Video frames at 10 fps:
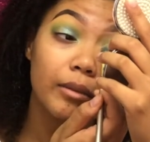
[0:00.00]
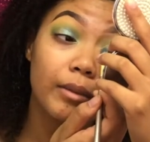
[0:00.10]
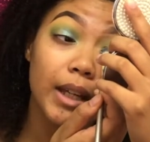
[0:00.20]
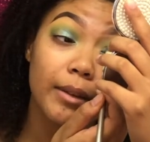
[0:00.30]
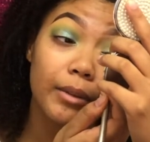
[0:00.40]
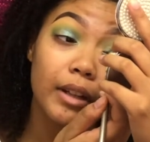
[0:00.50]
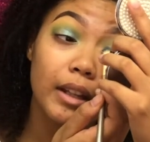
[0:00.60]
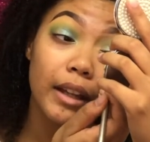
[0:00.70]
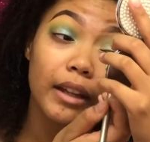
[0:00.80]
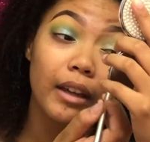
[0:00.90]
be able to
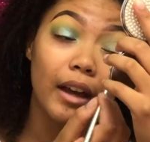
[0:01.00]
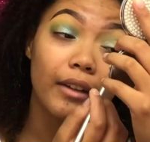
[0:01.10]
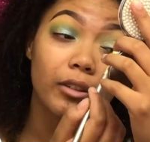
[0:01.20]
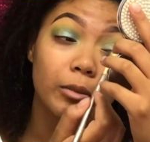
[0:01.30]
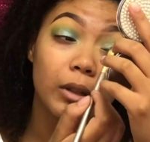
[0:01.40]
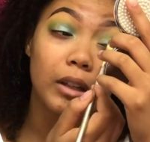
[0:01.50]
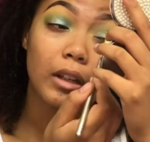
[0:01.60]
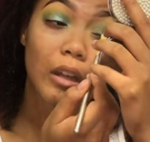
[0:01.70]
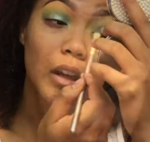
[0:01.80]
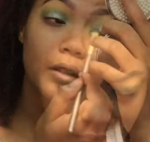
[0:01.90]
like ever pull it
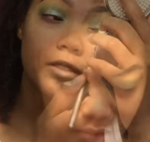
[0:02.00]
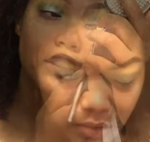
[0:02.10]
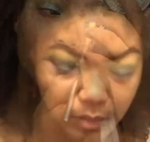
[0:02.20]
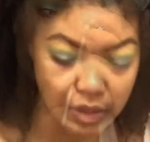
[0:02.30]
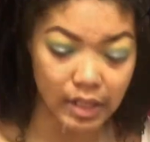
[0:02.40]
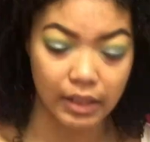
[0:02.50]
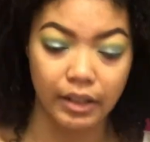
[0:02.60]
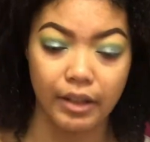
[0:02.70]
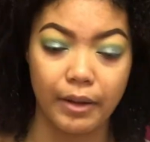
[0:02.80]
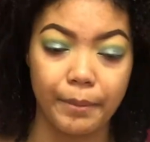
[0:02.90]
off. I'm gonna take
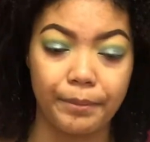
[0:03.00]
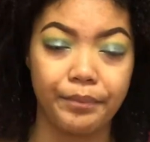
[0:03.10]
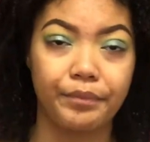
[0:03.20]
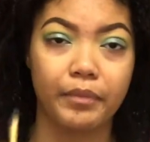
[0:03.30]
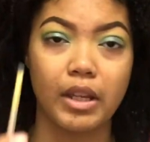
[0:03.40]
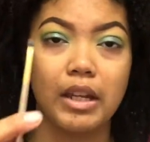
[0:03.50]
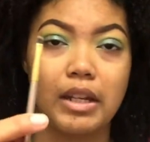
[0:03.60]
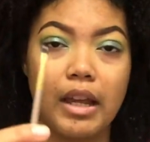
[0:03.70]
like an